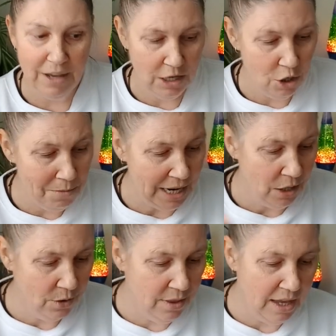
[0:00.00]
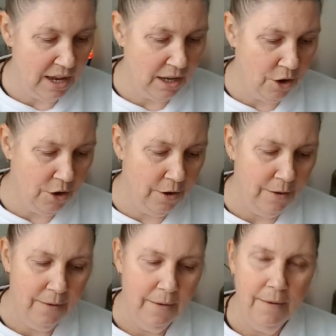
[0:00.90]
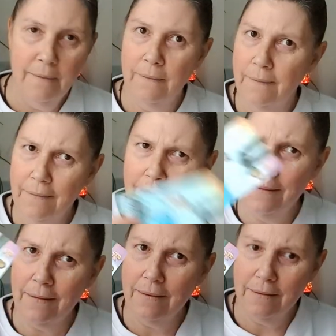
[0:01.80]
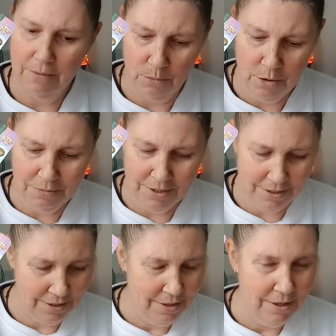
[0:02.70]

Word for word: And you may look at that and go, huh, whoops.